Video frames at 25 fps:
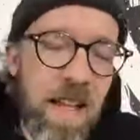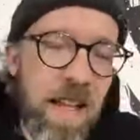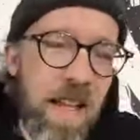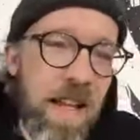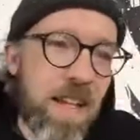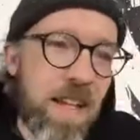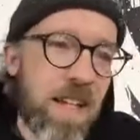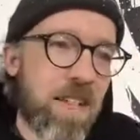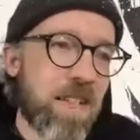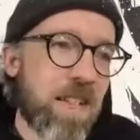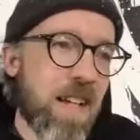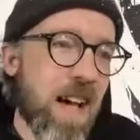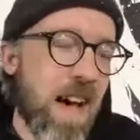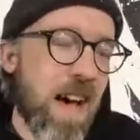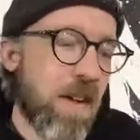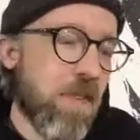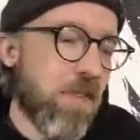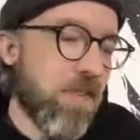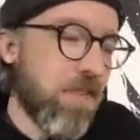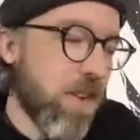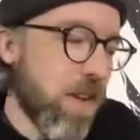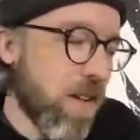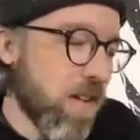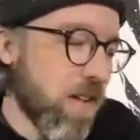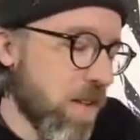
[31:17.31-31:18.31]
Like it's kind
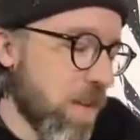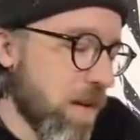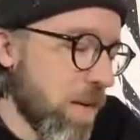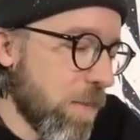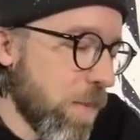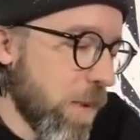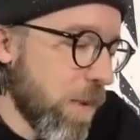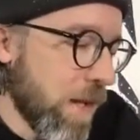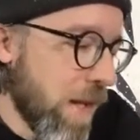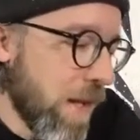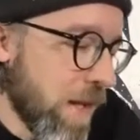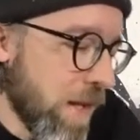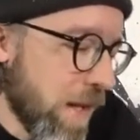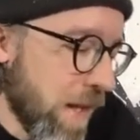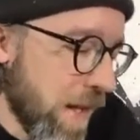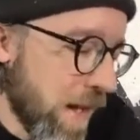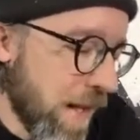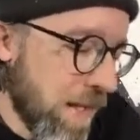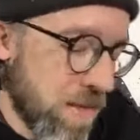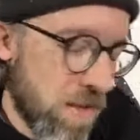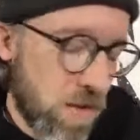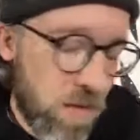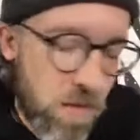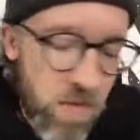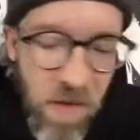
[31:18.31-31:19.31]
of fucked up, but and then I
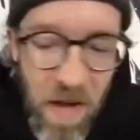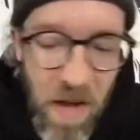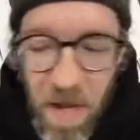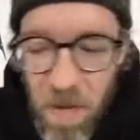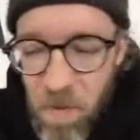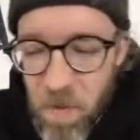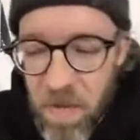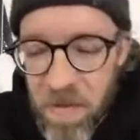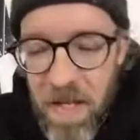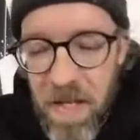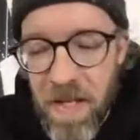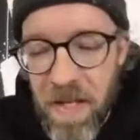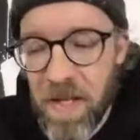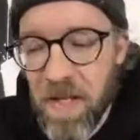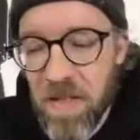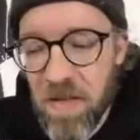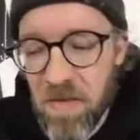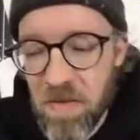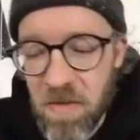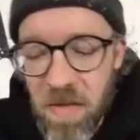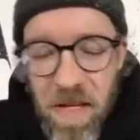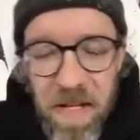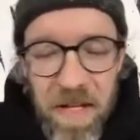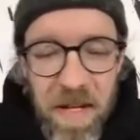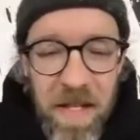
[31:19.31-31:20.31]
just find one that
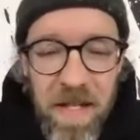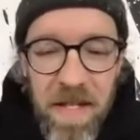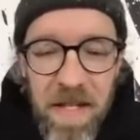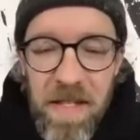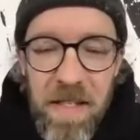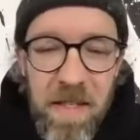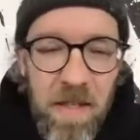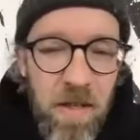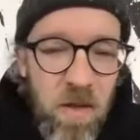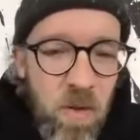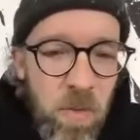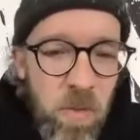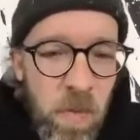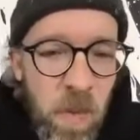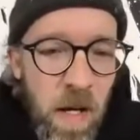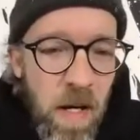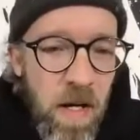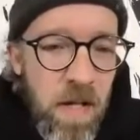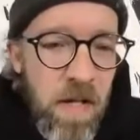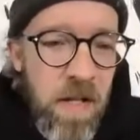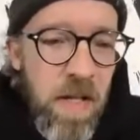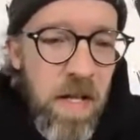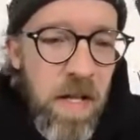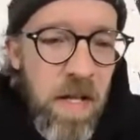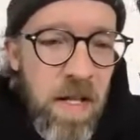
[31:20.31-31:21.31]
hits right. I hit loop
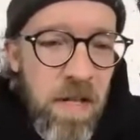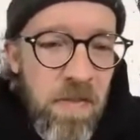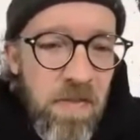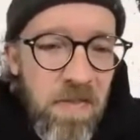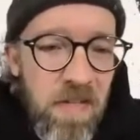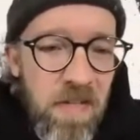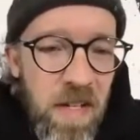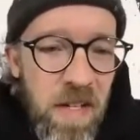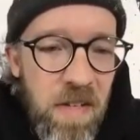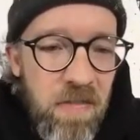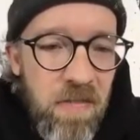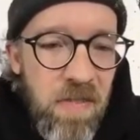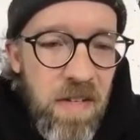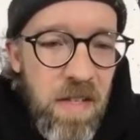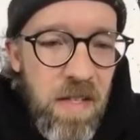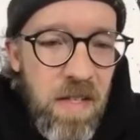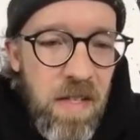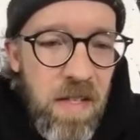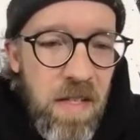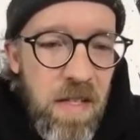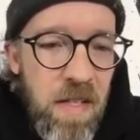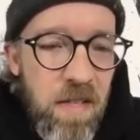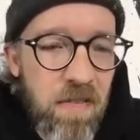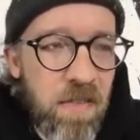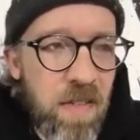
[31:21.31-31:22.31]
on it, and if
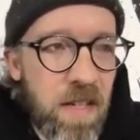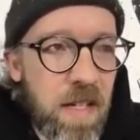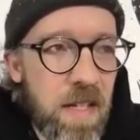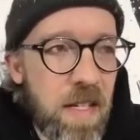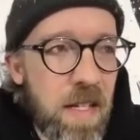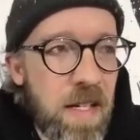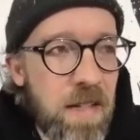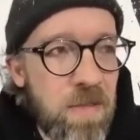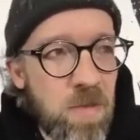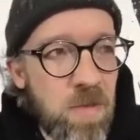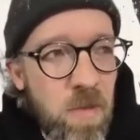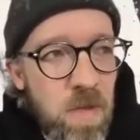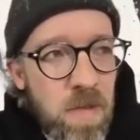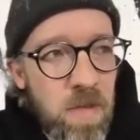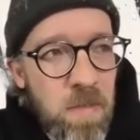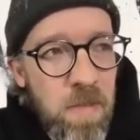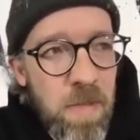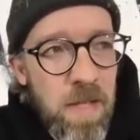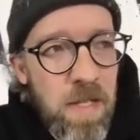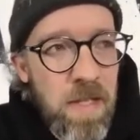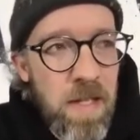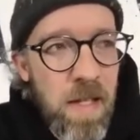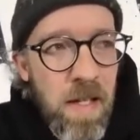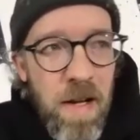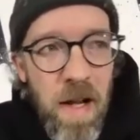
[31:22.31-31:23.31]
it lives with
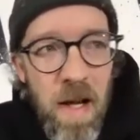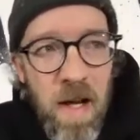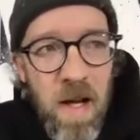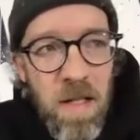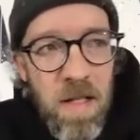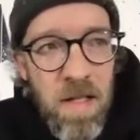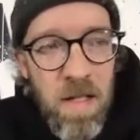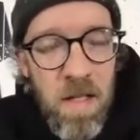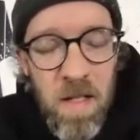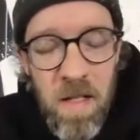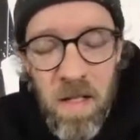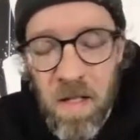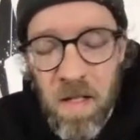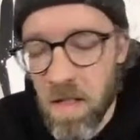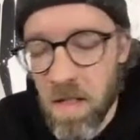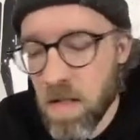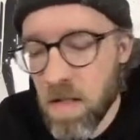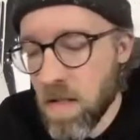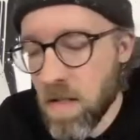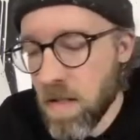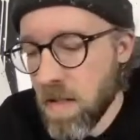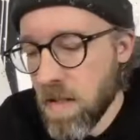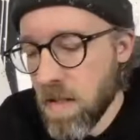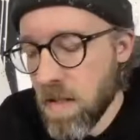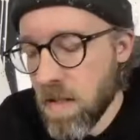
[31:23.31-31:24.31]
me, then I'll
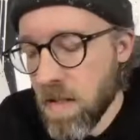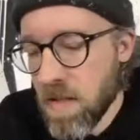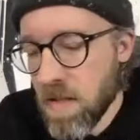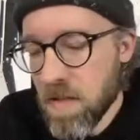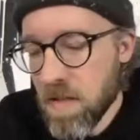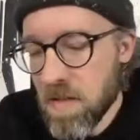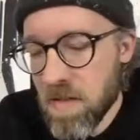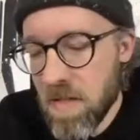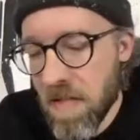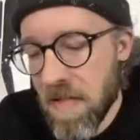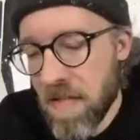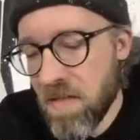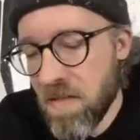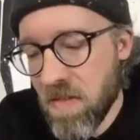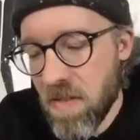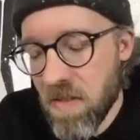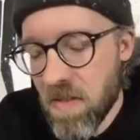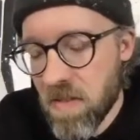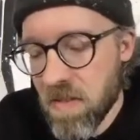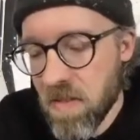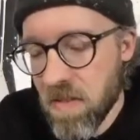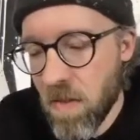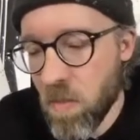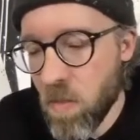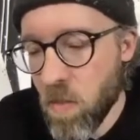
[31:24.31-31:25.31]
save
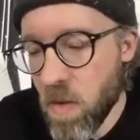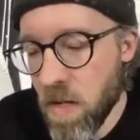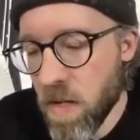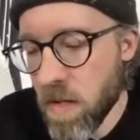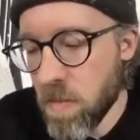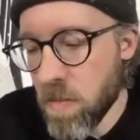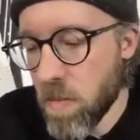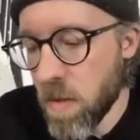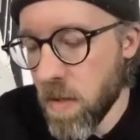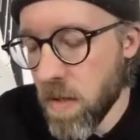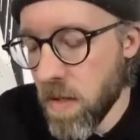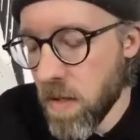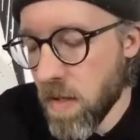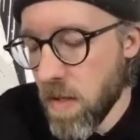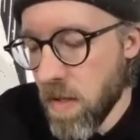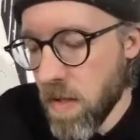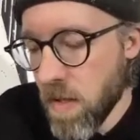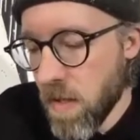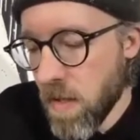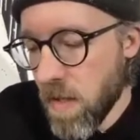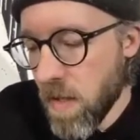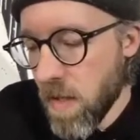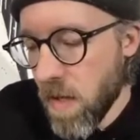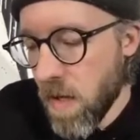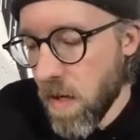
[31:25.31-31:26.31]
it somewhere. But
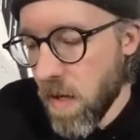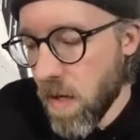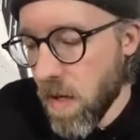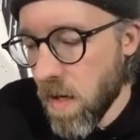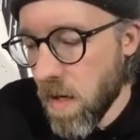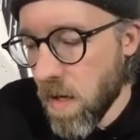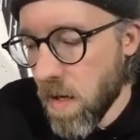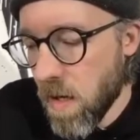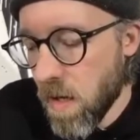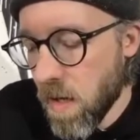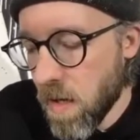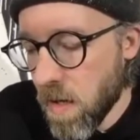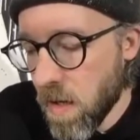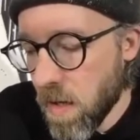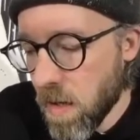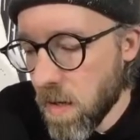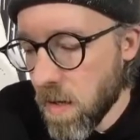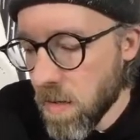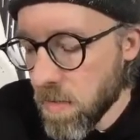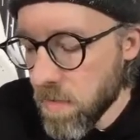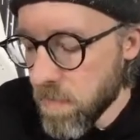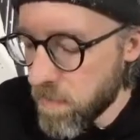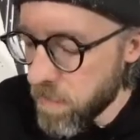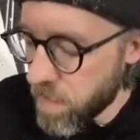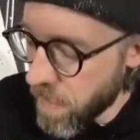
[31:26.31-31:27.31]

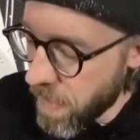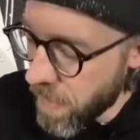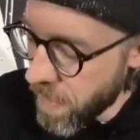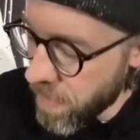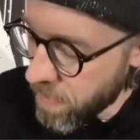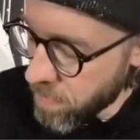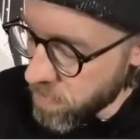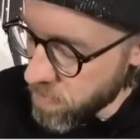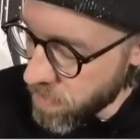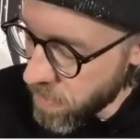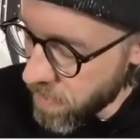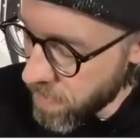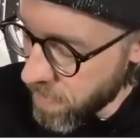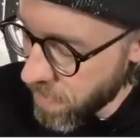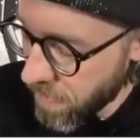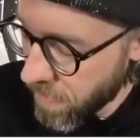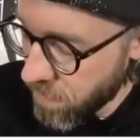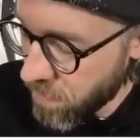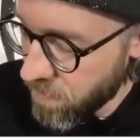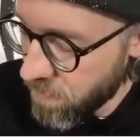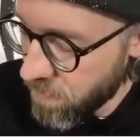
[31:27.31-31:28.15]
man, I'm trying to.